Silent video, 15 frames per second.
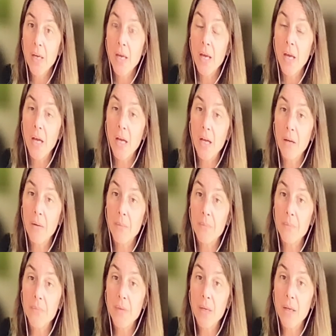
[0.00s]

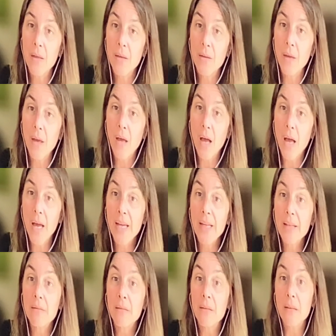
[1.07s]
I
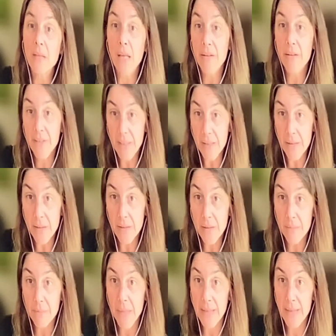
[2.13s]
love it
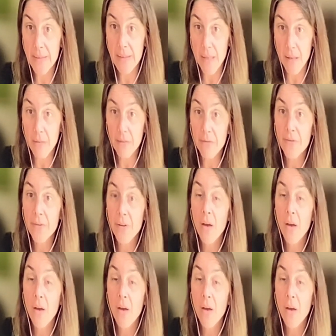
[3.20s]
myself